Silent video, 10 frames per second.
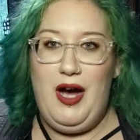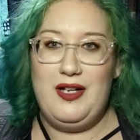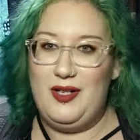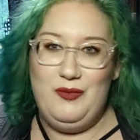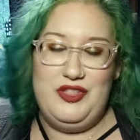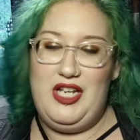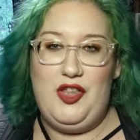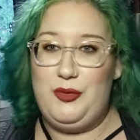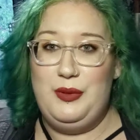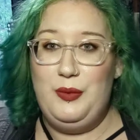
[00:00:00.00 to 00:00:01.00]
bottom what the
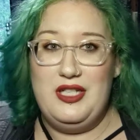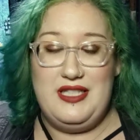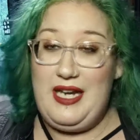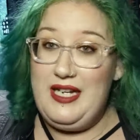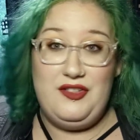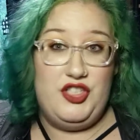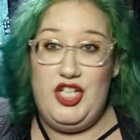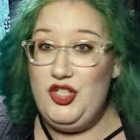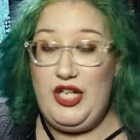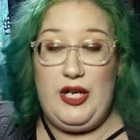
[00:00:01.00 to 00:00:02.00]
other one was. Like, I didn't have to
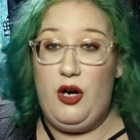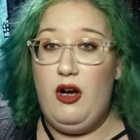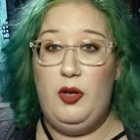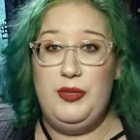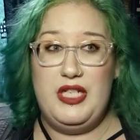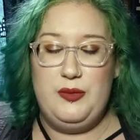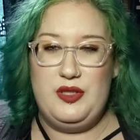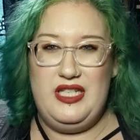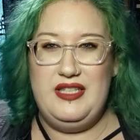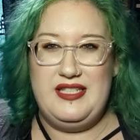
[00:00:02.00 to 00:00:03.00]
change it at all because it
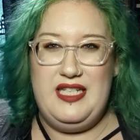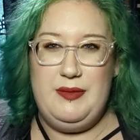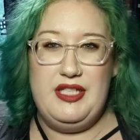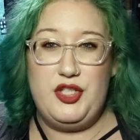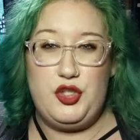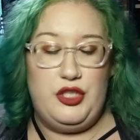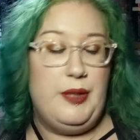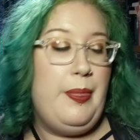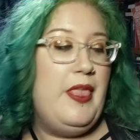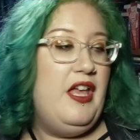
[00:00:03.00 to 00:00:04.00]
was in the same
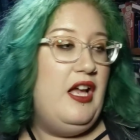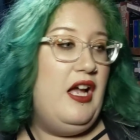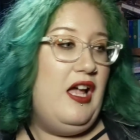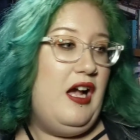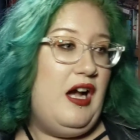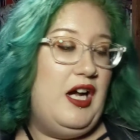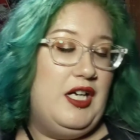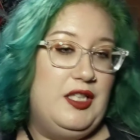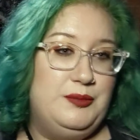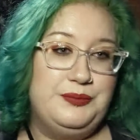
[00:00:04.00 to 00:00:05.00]
industry.
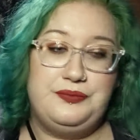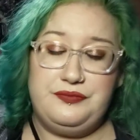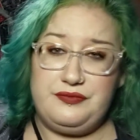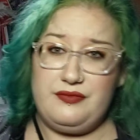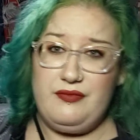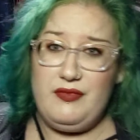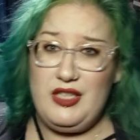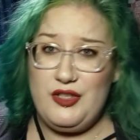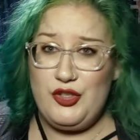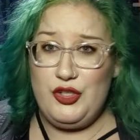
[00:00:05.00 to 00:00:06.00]
Um,
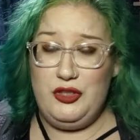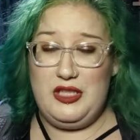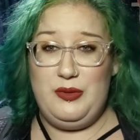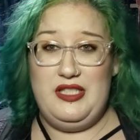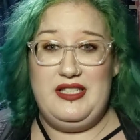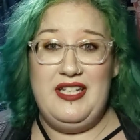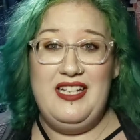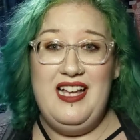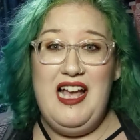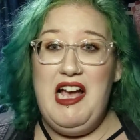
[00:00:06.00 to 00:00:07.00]
so this was,
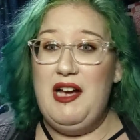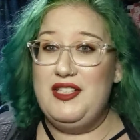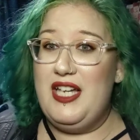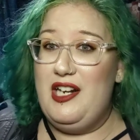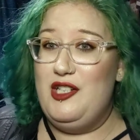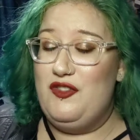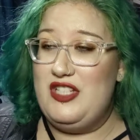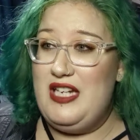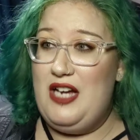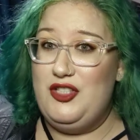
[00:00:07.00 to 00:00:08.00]
I was kind of
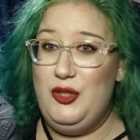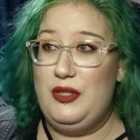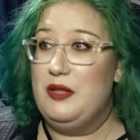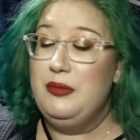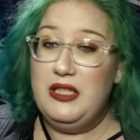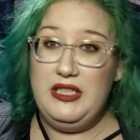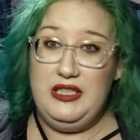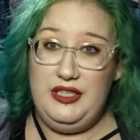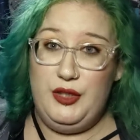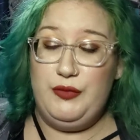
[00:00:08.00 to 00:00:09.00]
nervous to have to do a
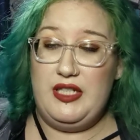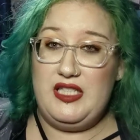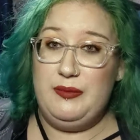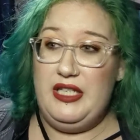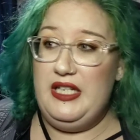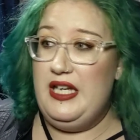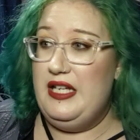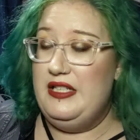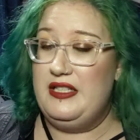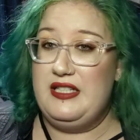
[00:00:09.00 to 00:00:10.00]
completely new resume,
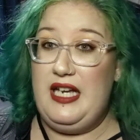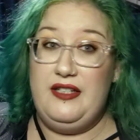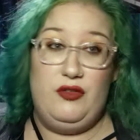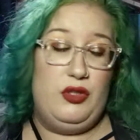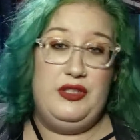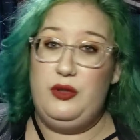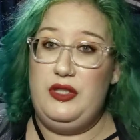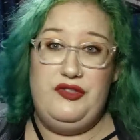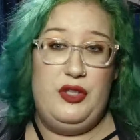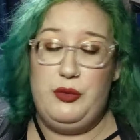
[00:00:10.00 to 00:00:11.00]
and because I don't,
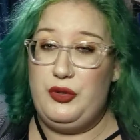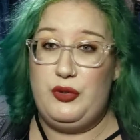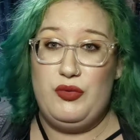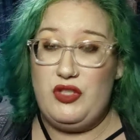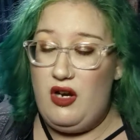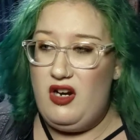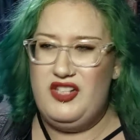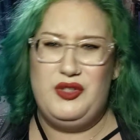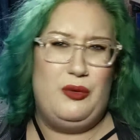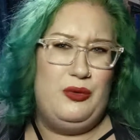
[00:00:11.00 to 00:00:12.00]
don't even know where those ones
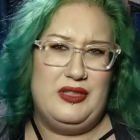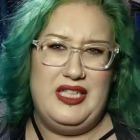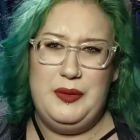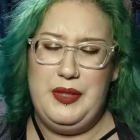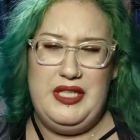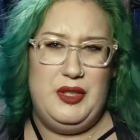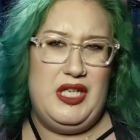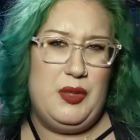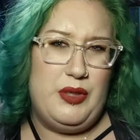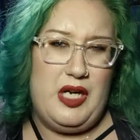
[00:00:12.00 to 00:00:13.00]
are, and they're old anyway, you
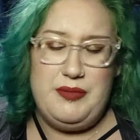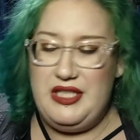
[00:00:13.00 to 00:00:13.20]
kind of want